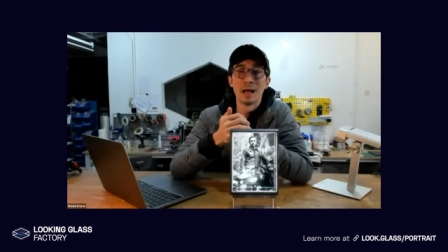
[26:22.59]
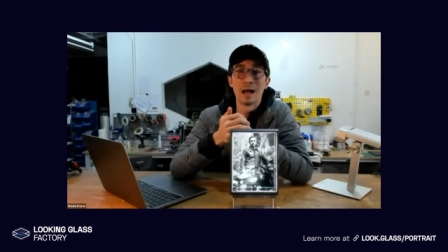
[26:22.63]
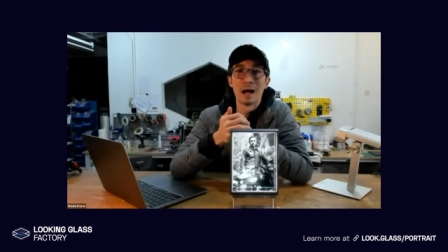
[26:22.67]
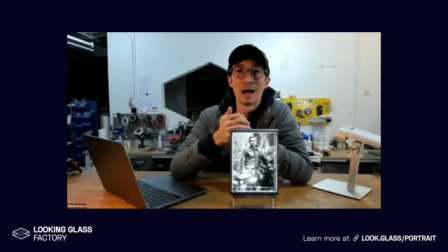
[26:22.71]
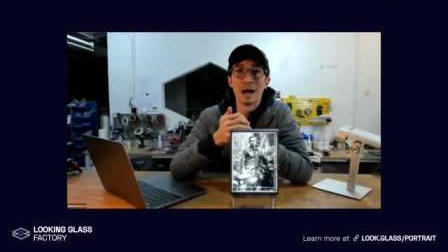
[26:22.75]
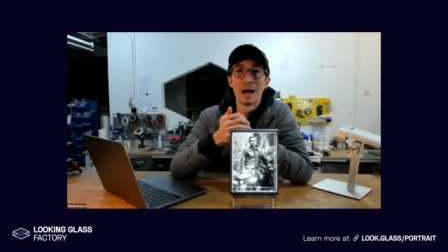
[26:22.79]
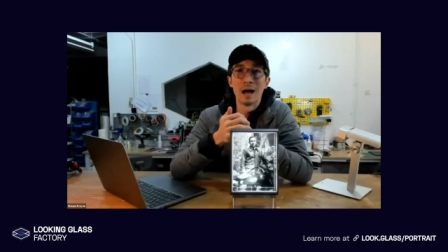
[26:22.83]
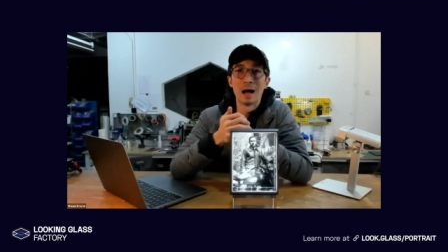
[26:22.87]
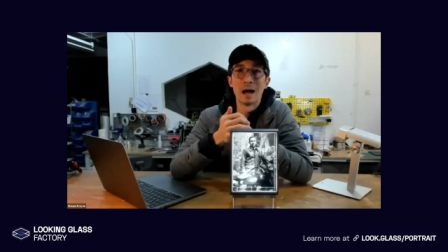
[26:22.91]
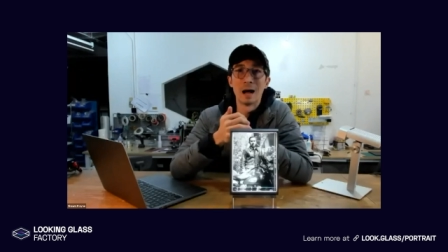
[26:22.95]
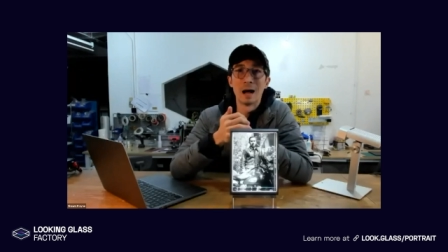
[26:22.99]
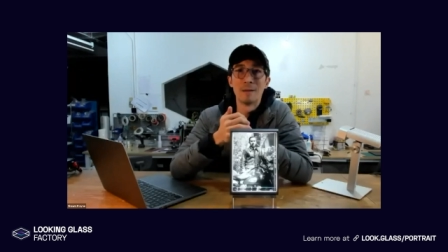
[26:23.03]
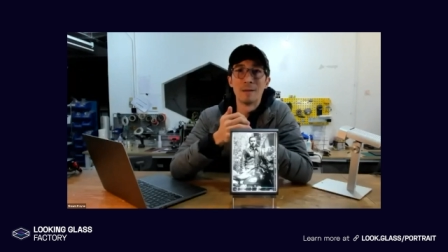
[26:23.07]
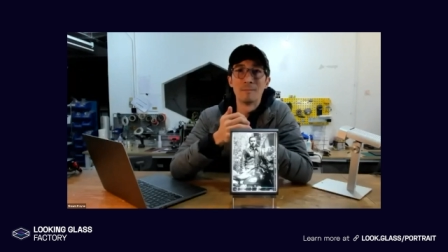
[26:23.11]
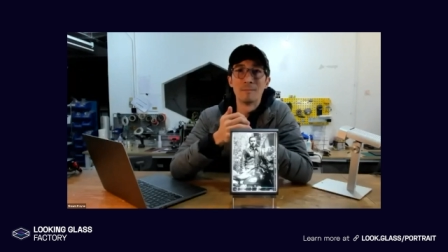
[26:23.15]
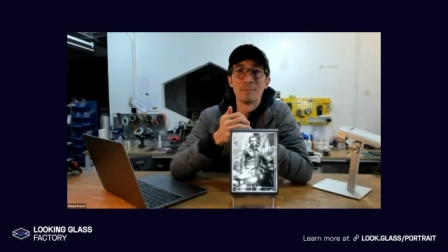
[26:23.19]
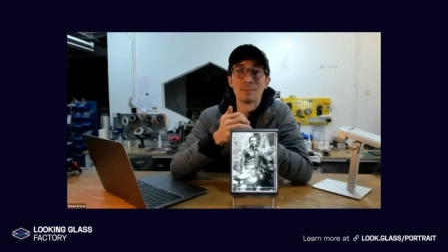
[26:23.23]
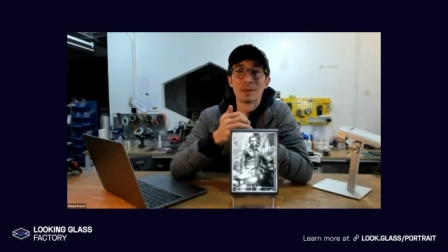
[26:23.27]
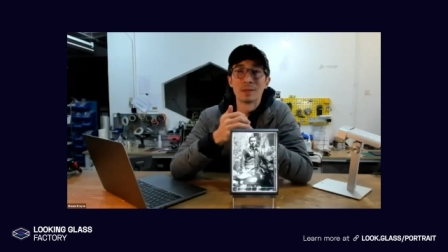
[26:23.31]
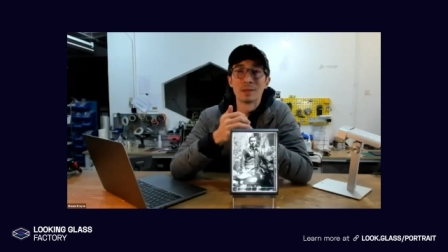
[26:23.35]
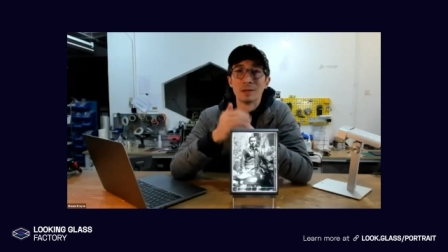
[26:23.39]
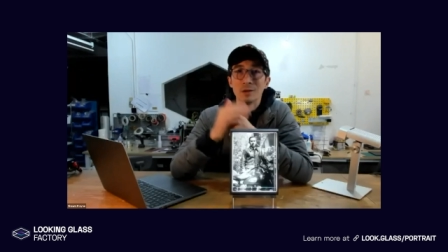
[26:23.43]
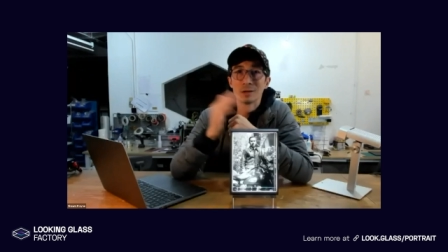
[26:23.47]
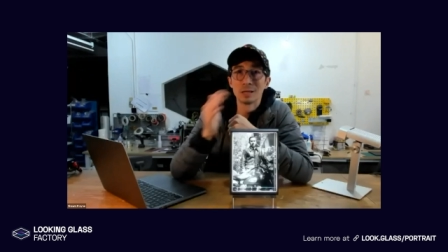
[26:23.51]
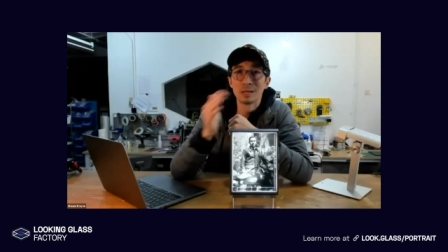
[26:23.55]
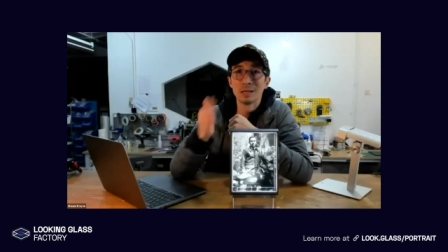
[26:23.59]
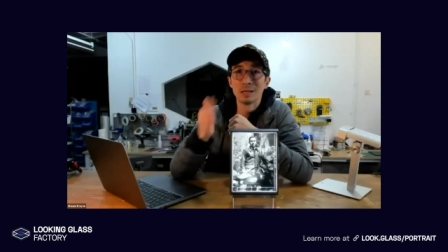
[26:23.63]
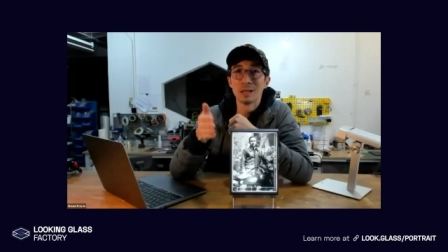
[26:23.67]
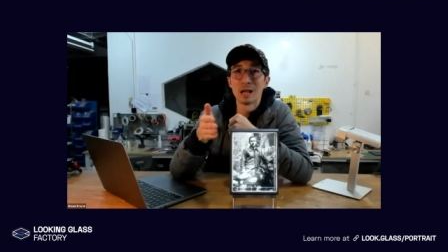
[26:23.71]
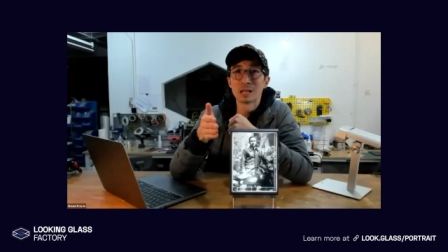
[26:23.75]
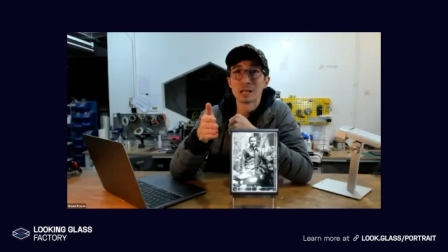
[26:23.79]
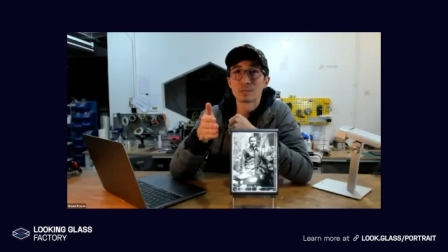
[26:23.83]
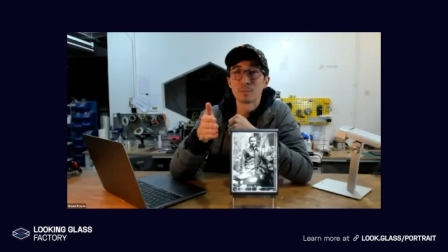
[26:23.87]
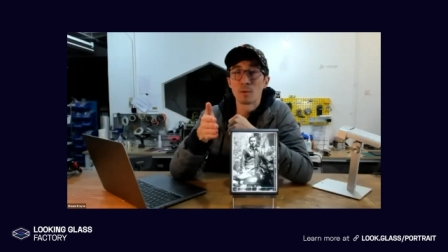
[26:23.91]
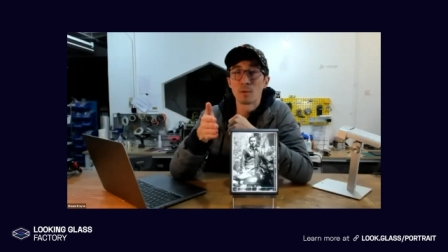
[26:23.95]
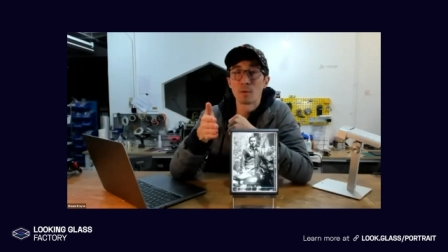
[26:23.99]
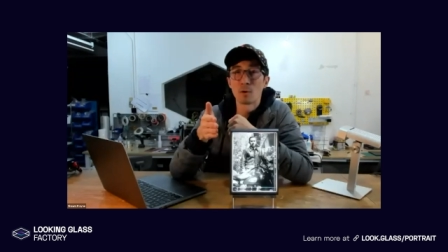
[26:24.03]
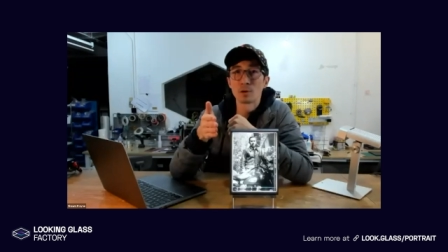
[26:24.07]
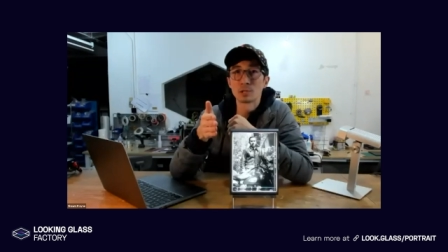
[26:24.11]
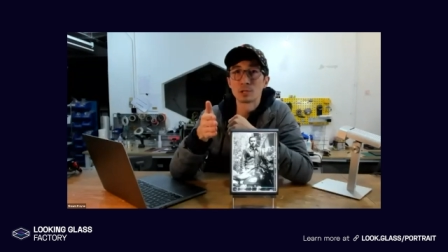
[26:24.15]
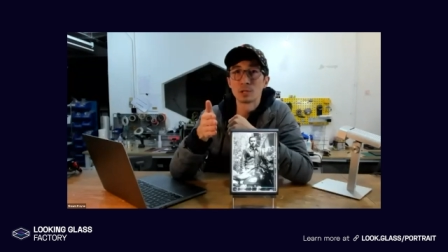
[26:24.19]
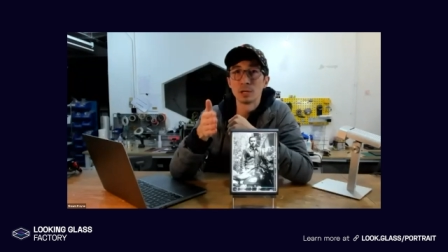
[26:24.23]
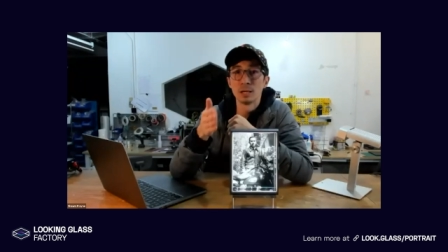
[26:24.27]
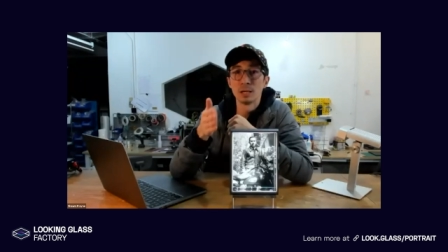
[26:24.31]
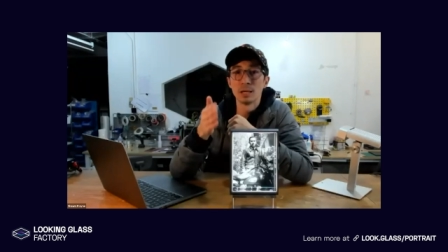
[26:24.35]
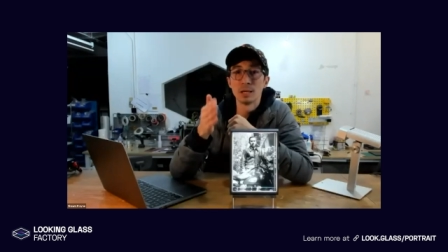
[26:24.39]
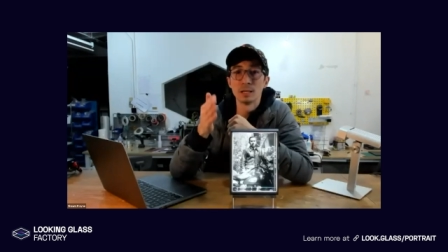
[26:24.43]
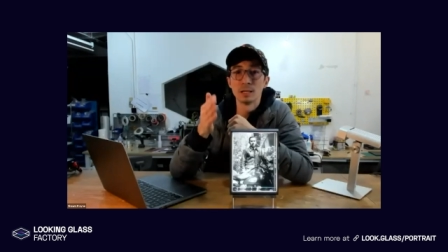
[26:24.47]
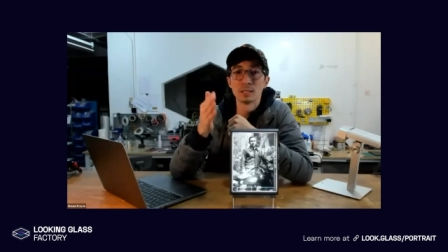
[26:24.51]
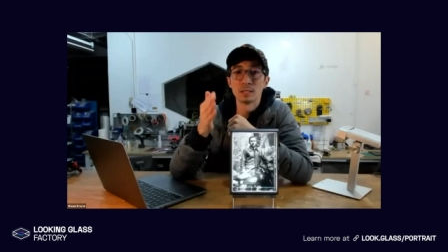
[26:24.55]
Um, the Looking Glass
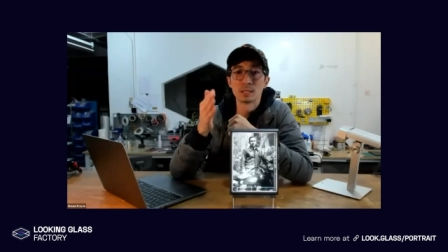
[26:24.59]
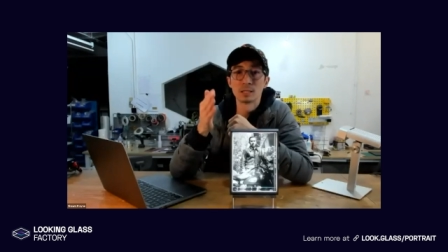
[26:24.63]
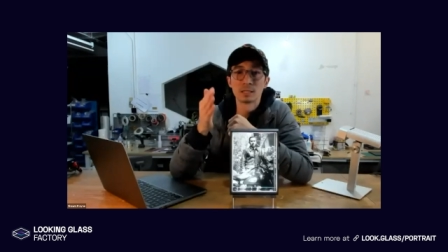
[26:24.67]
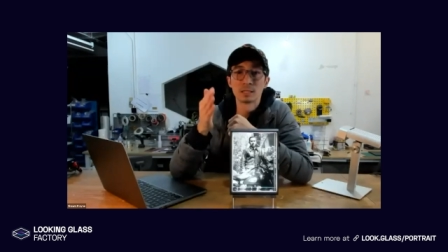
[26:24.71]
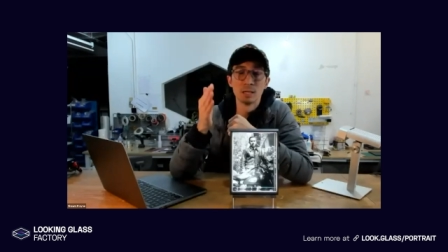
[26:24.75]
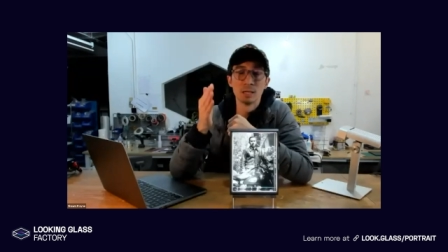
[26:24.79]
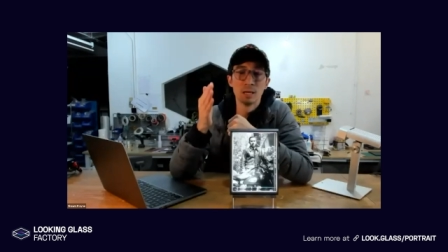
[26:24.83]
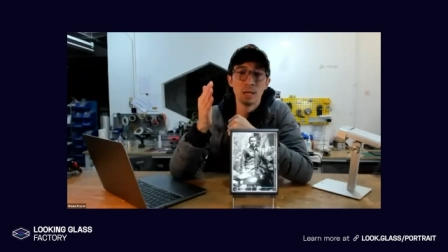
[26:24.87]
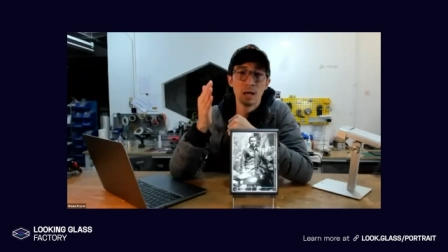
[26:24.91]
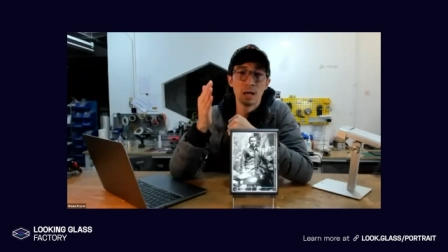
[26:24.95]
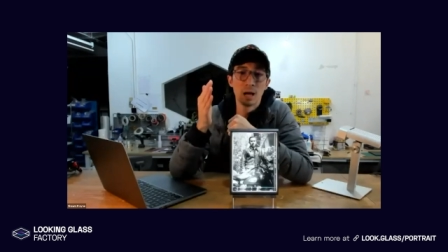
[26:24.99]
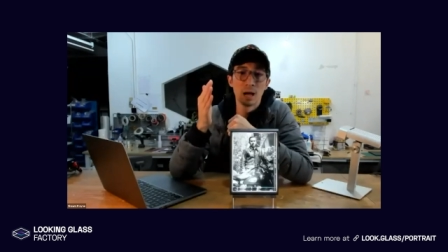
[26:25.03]
portrait is